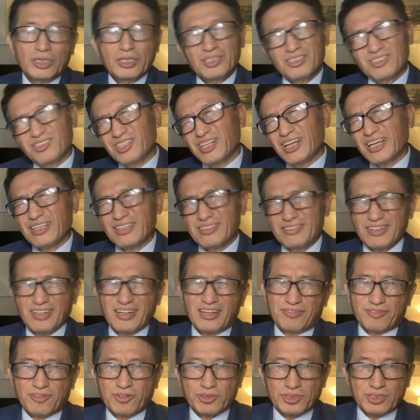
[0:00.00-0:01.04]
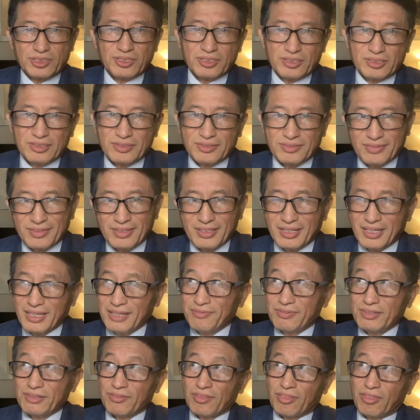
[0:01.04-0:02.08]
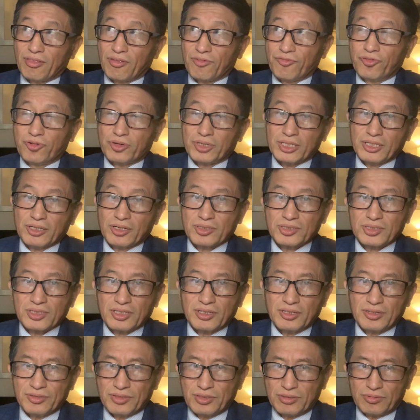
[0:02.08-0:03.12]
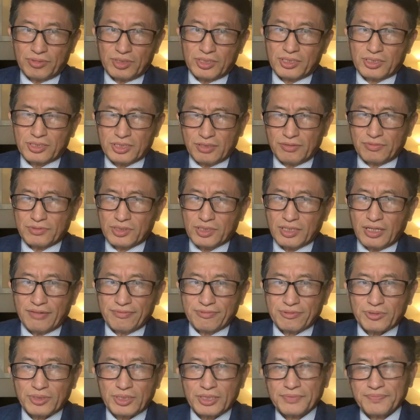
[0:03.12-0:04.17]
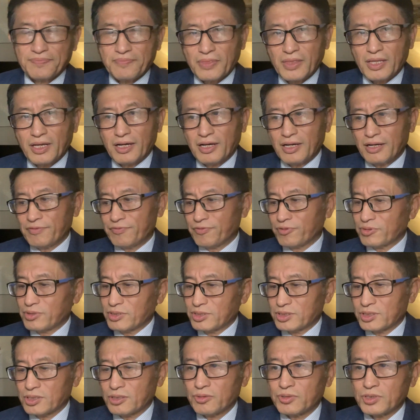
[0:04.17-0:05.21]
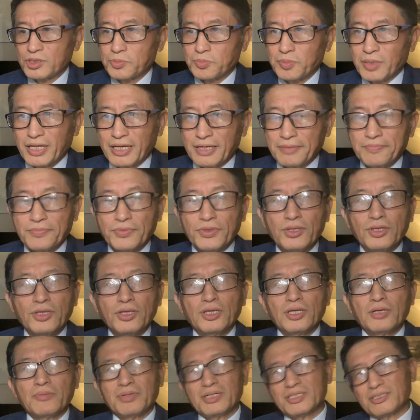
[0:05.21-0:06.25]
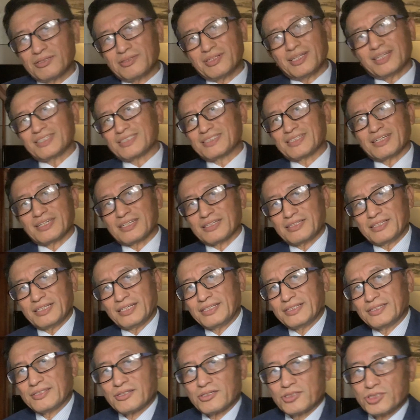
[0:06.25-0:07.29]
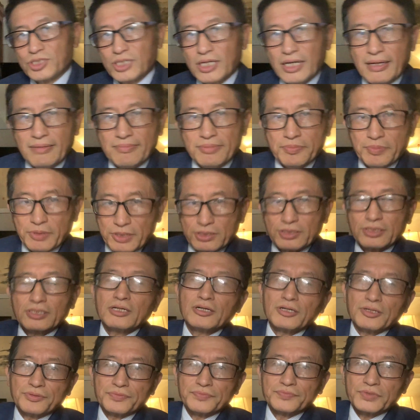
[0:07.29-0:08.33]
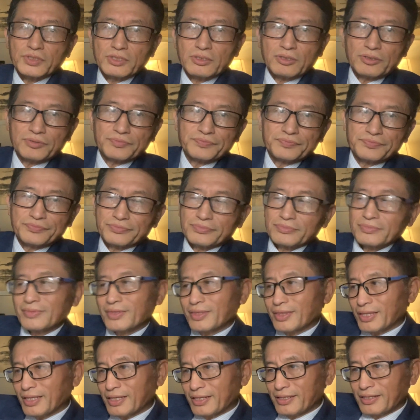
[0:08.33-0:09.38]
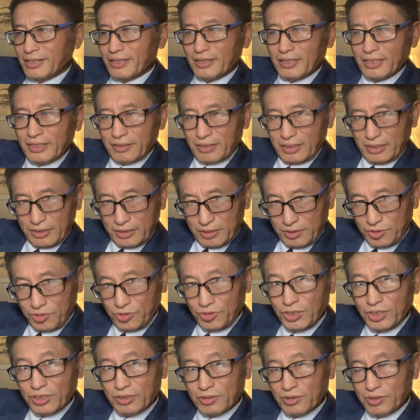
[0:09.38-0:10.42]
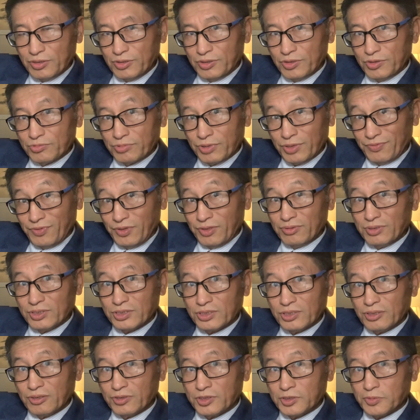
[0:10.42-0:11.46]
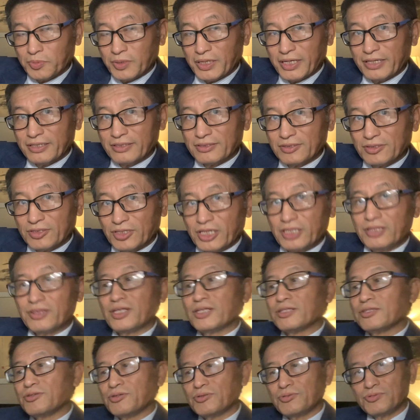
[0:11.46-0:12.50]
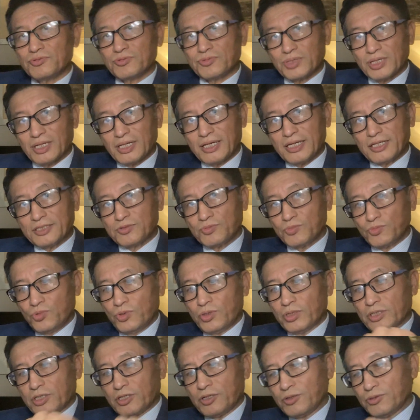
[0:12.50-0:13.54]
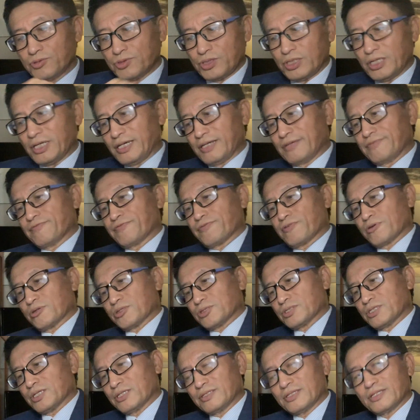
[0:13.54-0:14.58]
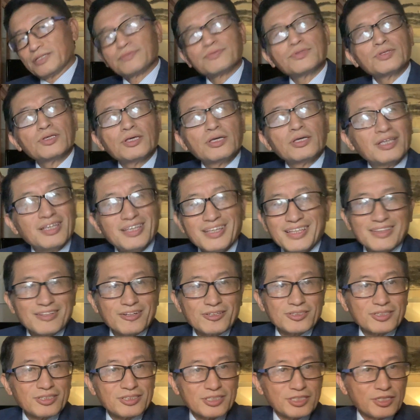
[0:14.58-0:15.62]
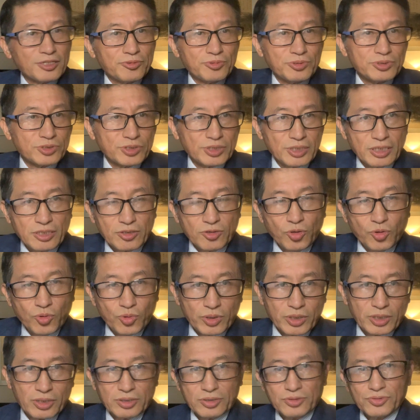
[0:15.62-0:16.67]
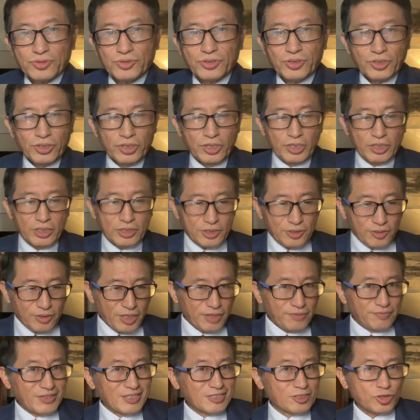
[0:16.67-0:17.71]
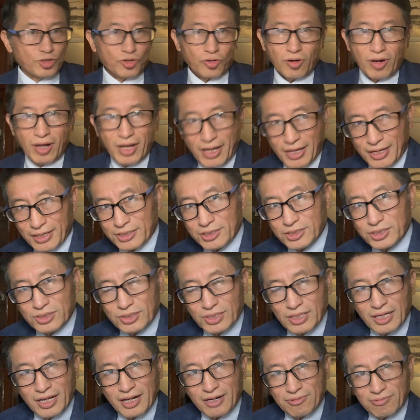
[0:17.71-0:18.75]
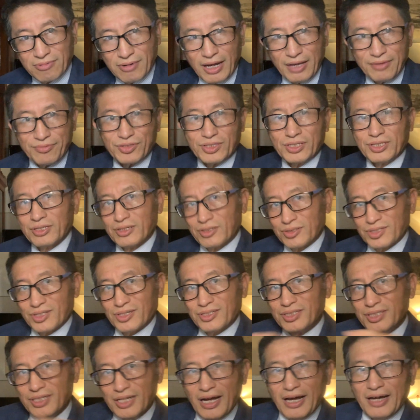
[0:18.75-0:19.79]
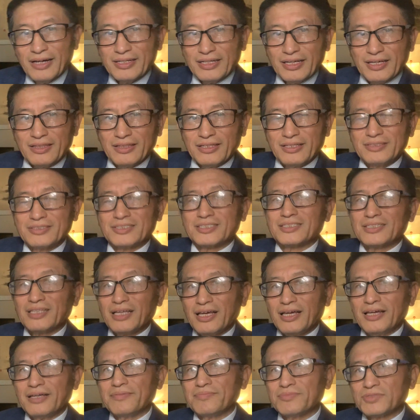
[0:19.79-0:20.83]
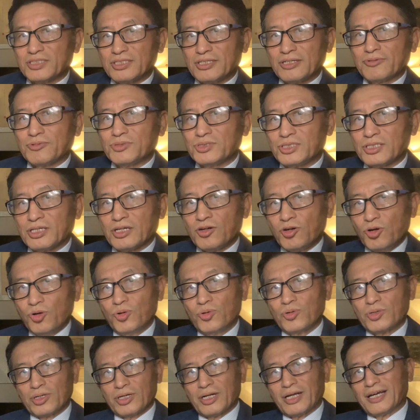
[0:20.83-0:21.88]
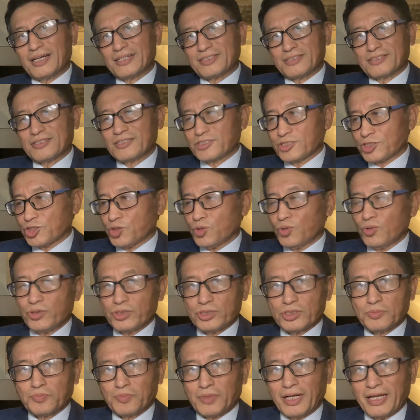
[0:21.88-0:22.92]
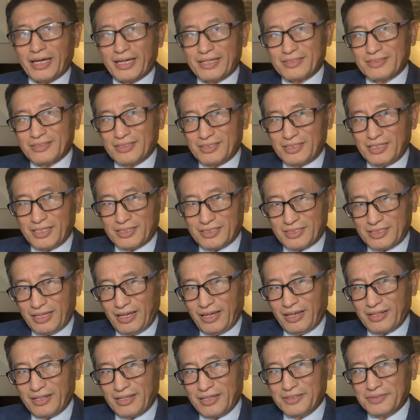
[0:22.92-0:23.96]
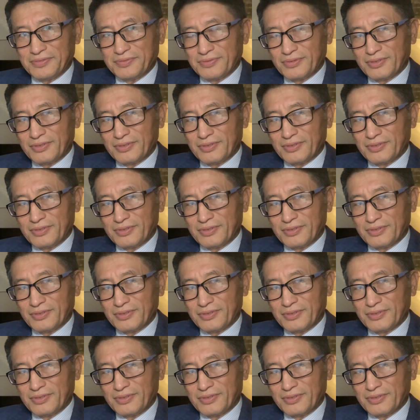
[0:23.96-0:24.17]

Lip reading: Today, of course, even 40 years ago, there was a software for the stowage plan, but today's easier job. But still, you need to review the stowage plan, and then you realize what goes in first, and then there's a sequencing order. So if the trucks arrive here, they're not in the same sequencing order as the storage plan dictated,